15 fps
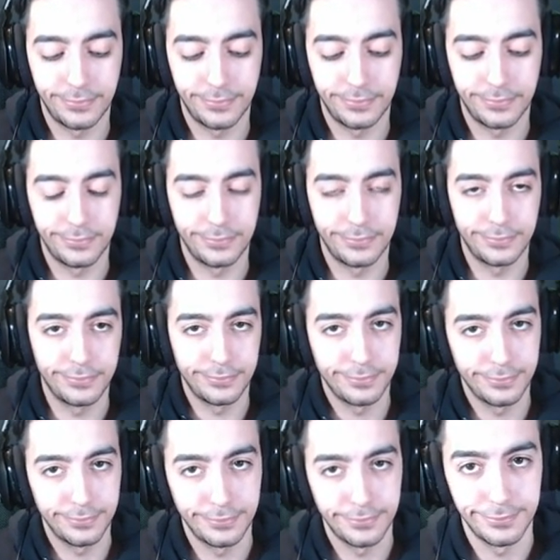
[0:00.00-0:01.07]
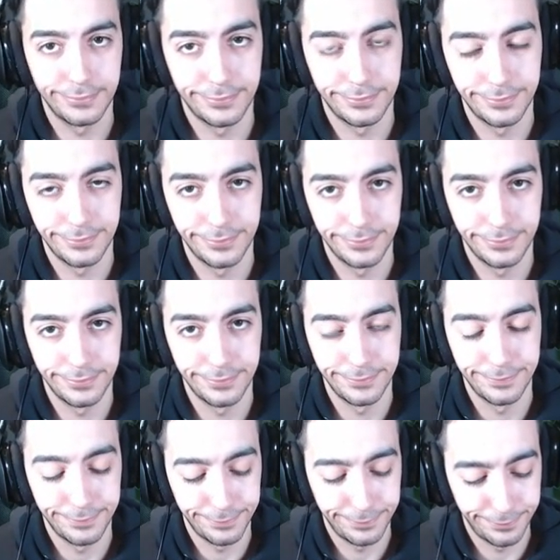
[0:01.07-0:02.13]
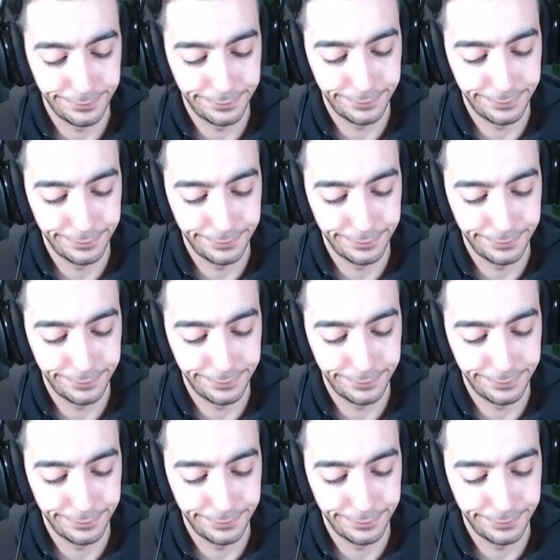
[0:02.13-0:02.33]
[no speech]